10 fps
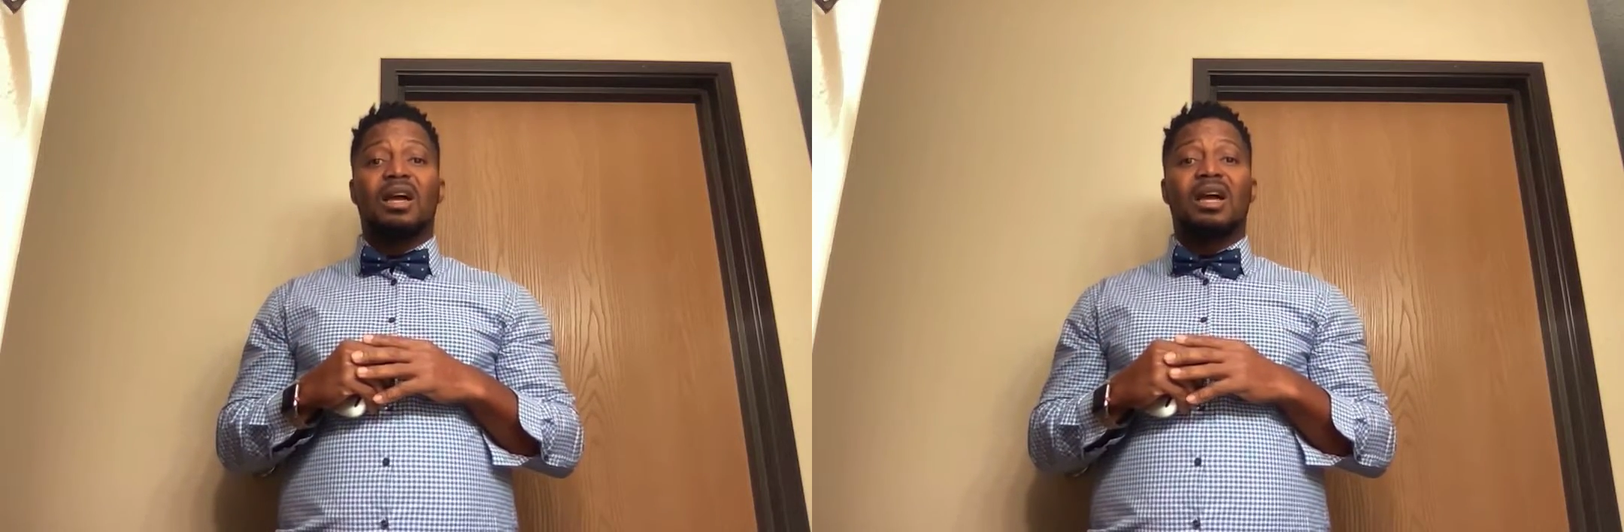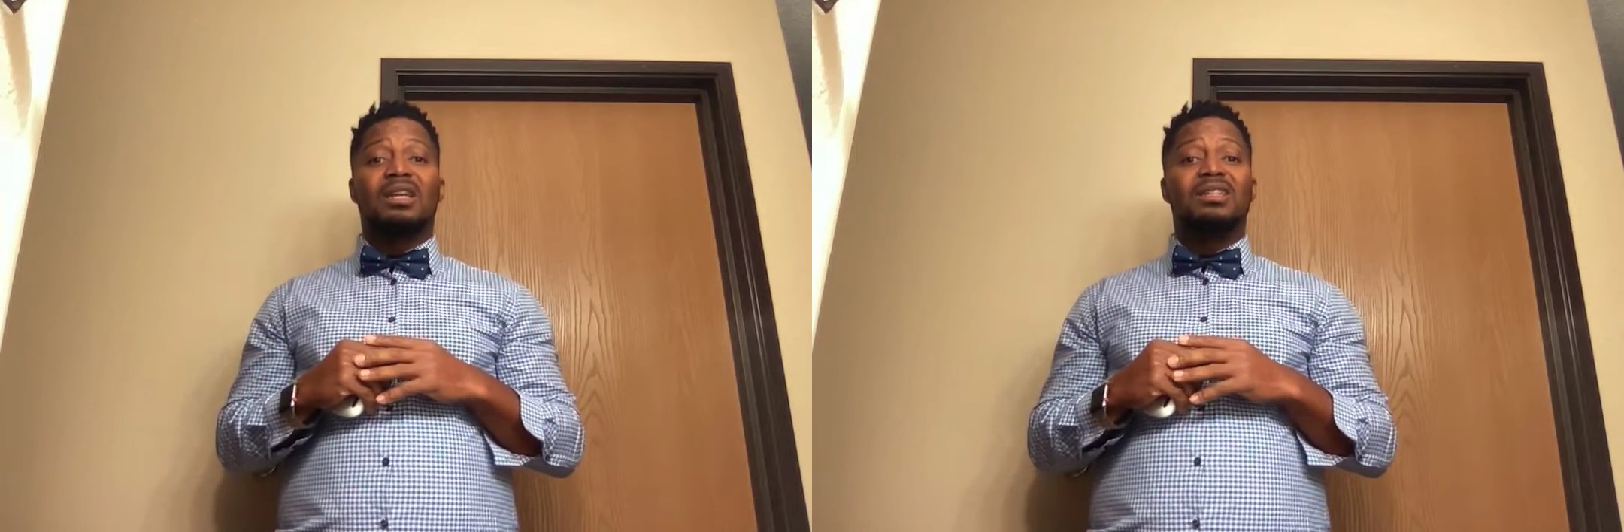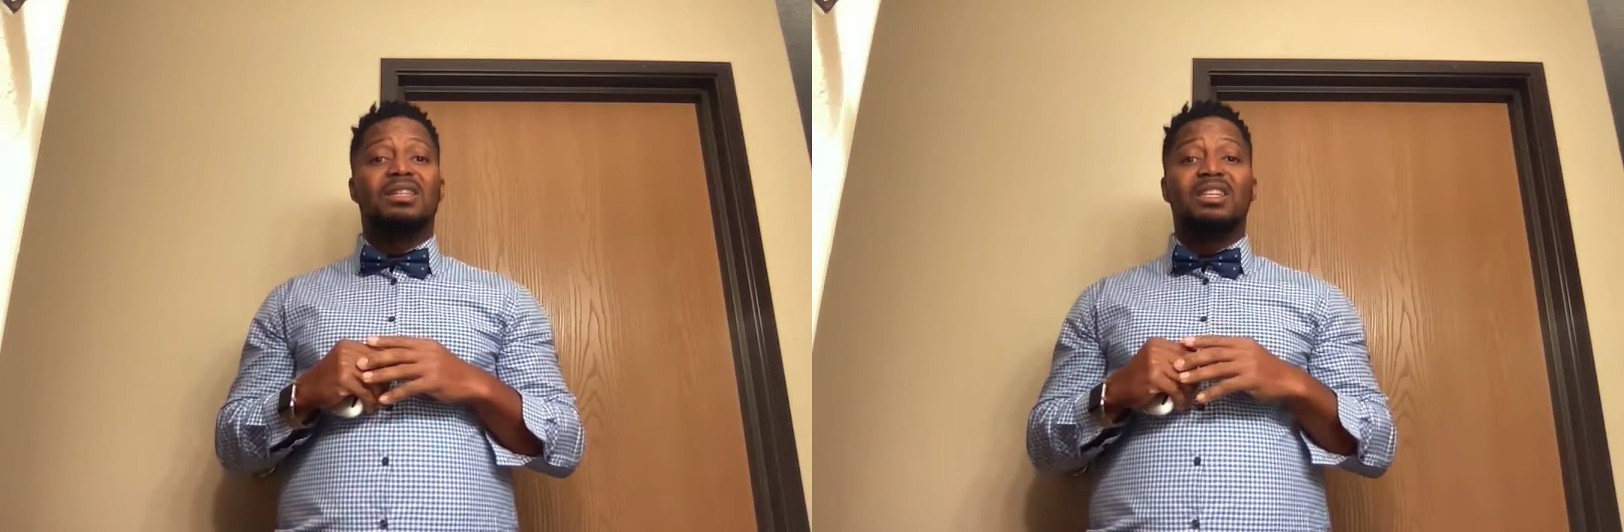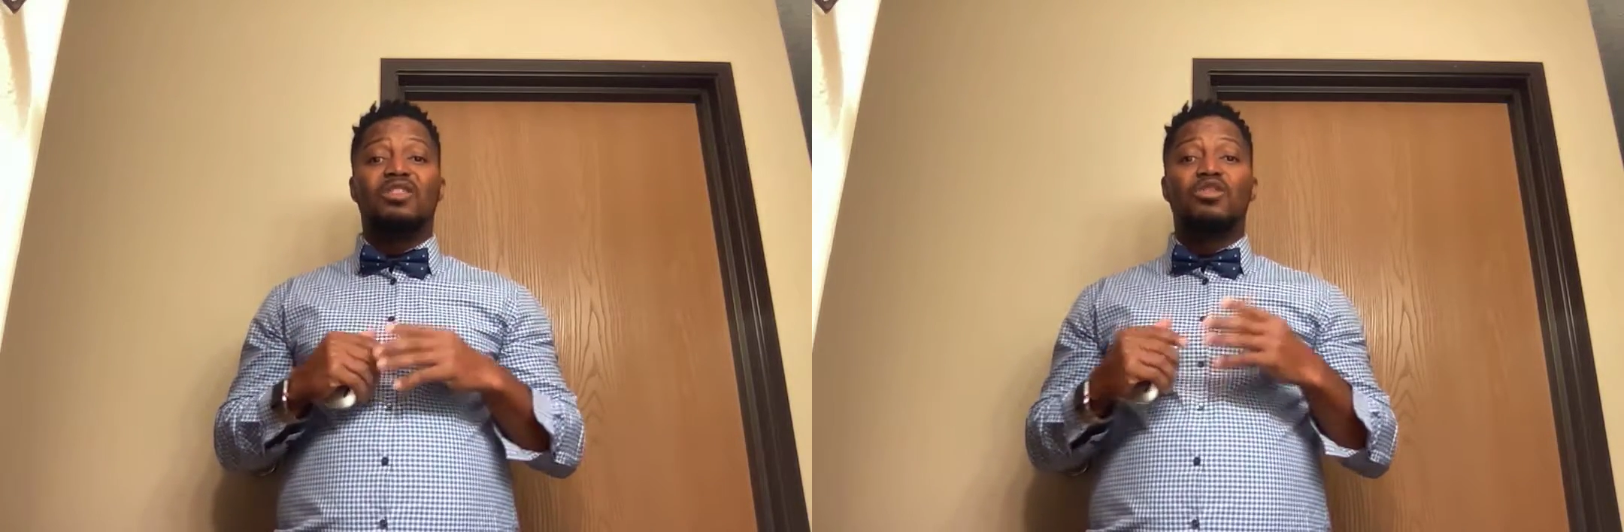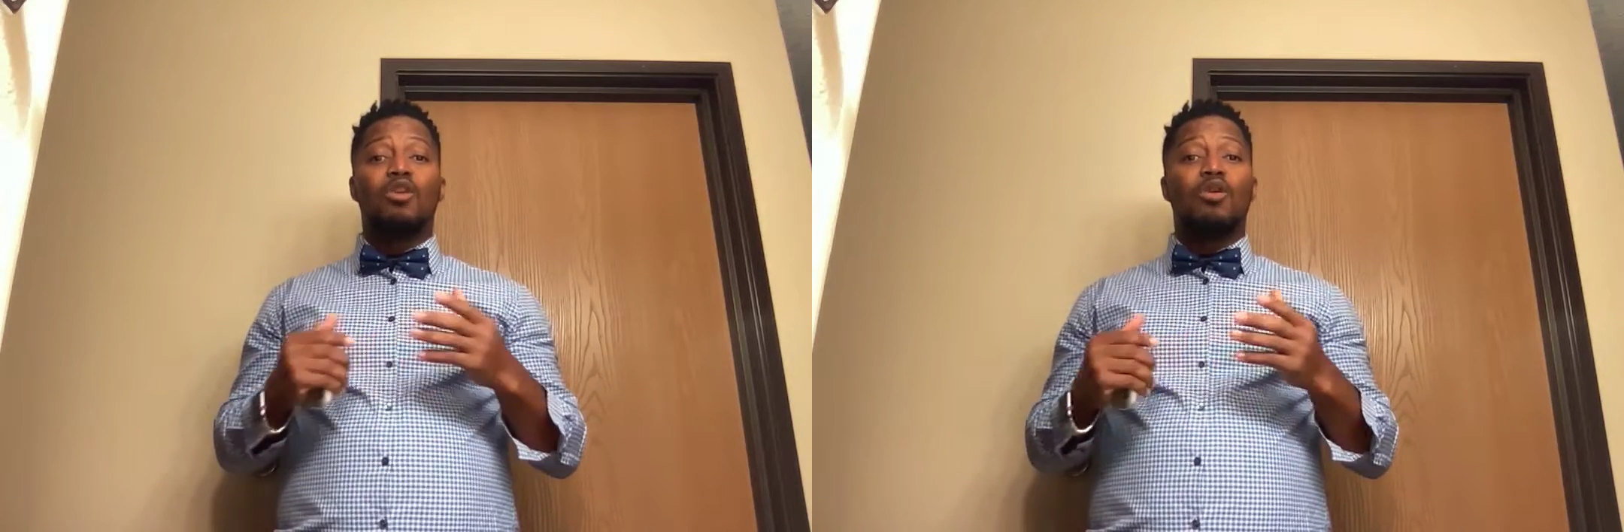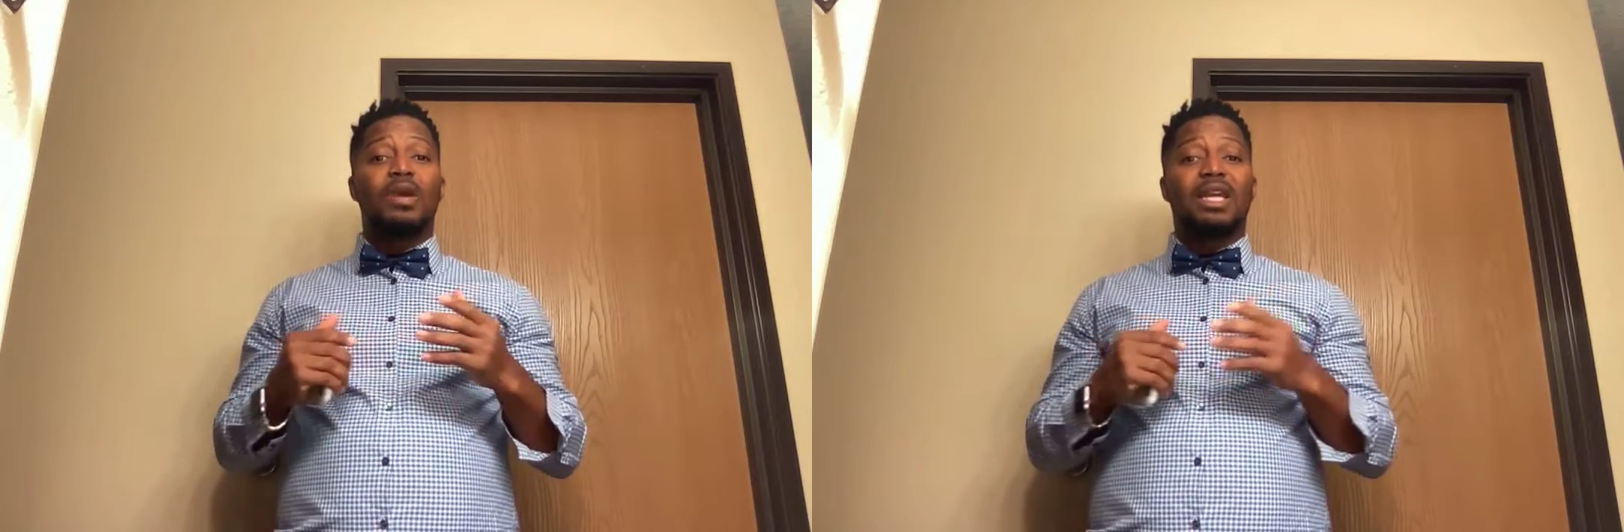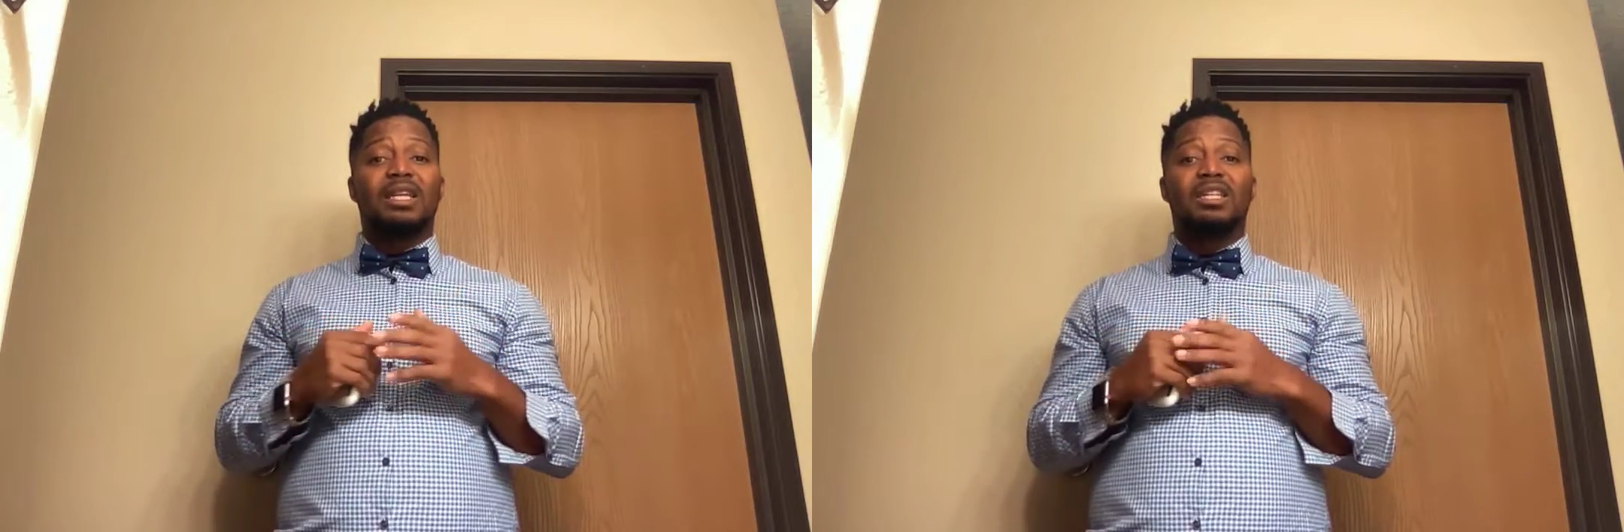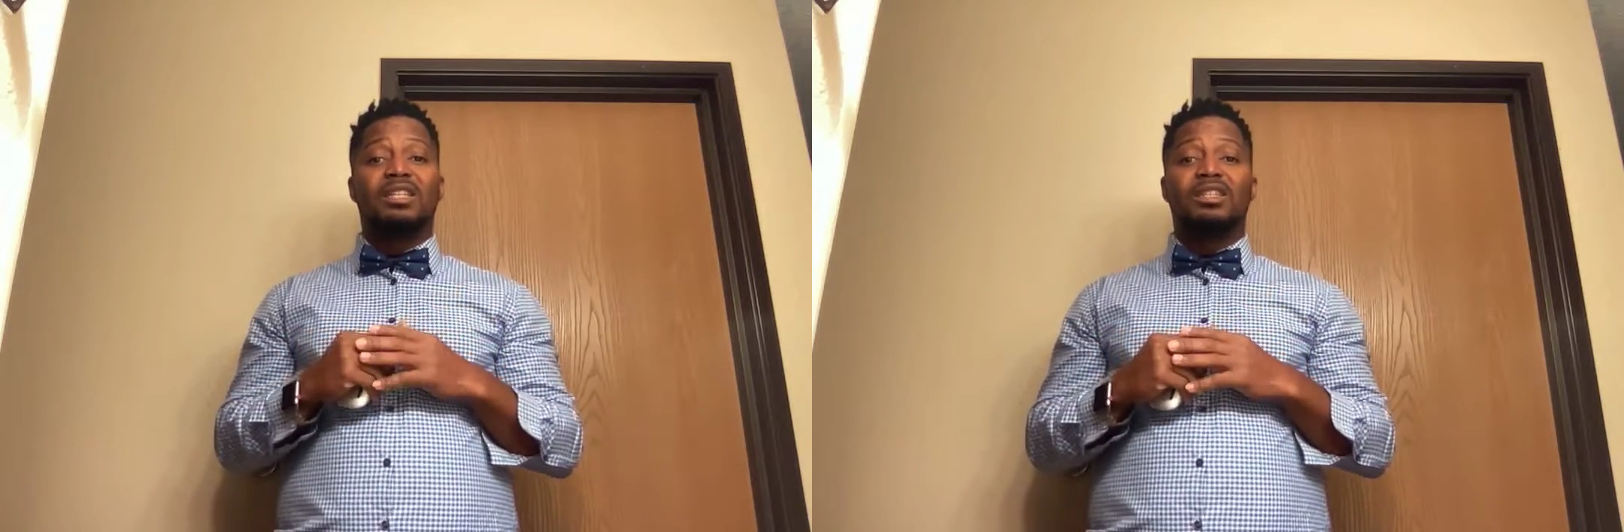And in no way,